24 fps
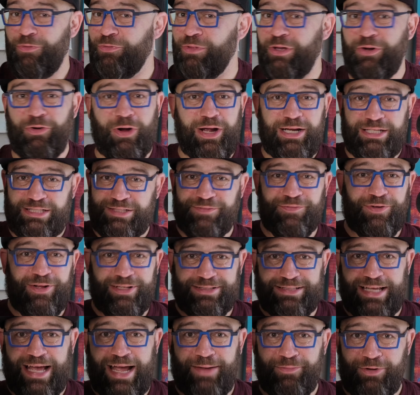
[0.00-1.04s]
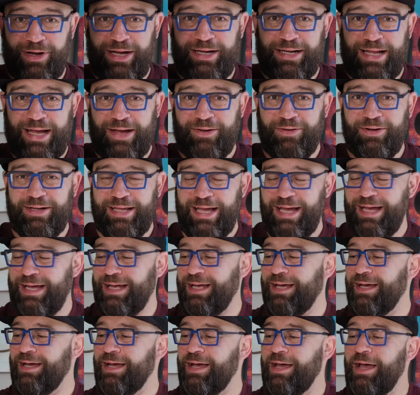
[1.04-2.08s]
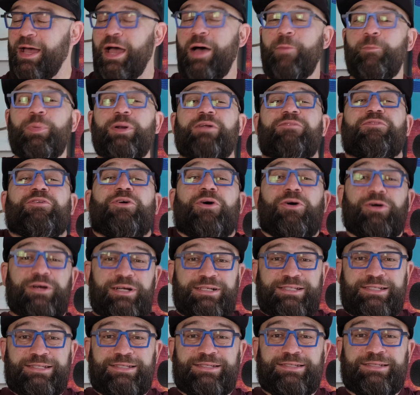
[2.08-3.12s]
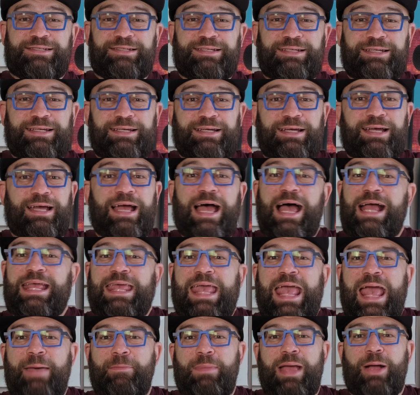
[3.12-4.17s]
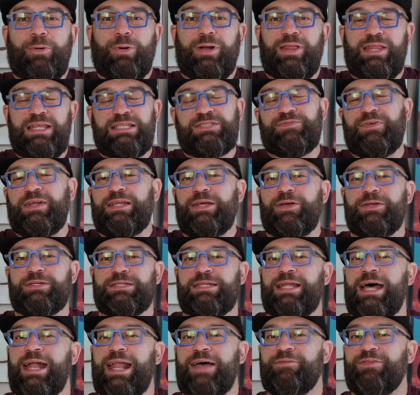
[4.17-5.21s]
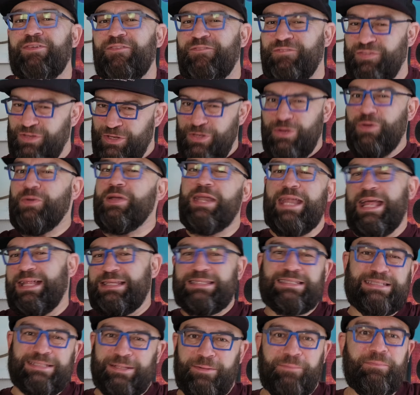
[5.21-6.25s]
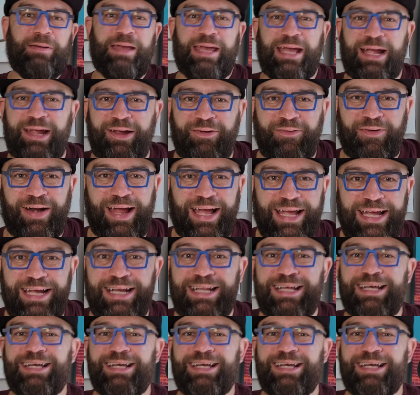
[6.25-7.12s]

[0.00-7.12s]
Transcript: the greatest of all time right now, okay? But of course, I can't make one of these videos and not have a few nits to pick, right?